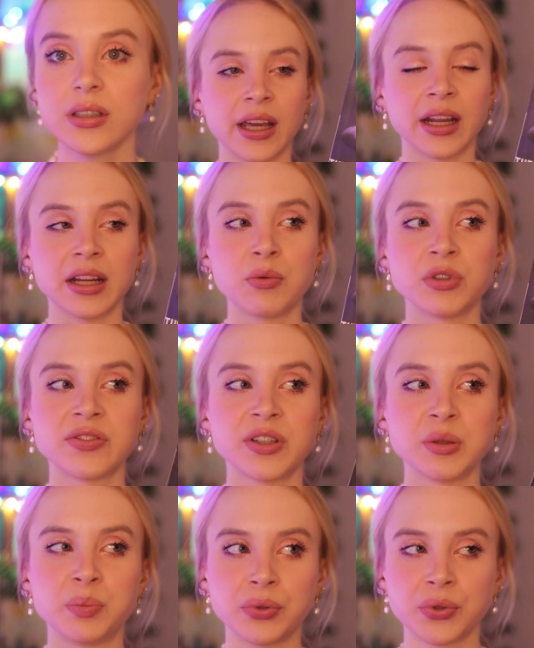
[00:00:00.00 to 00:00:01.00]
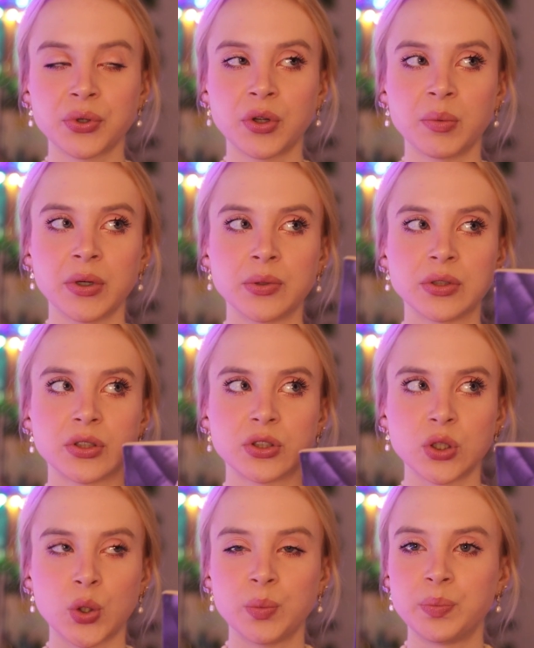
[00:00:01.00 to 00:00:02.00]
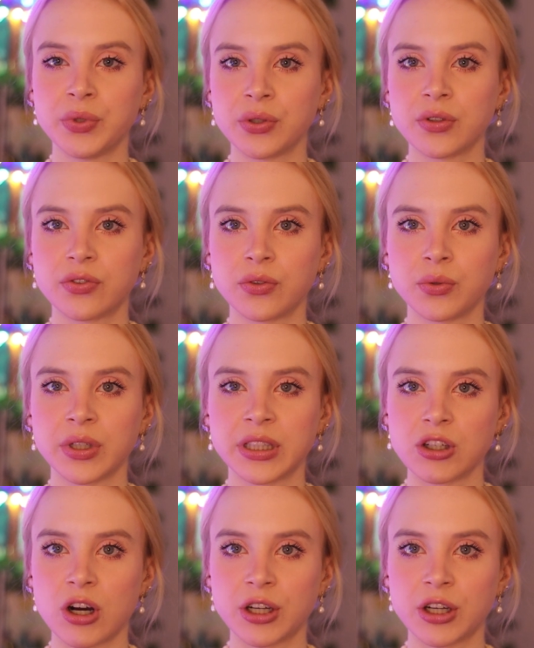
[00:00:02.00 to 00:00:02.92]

And it was very brutal, but it was so beautiful. It